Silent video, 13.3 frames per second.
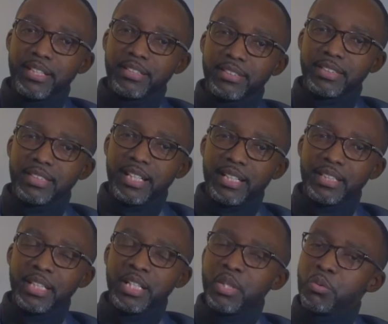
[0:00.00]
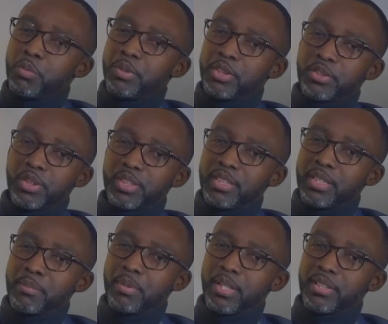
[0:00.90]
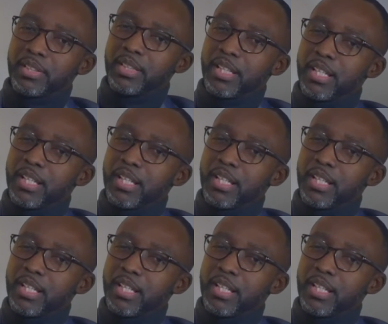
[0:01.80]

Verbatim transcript: and tonight we'll be talking about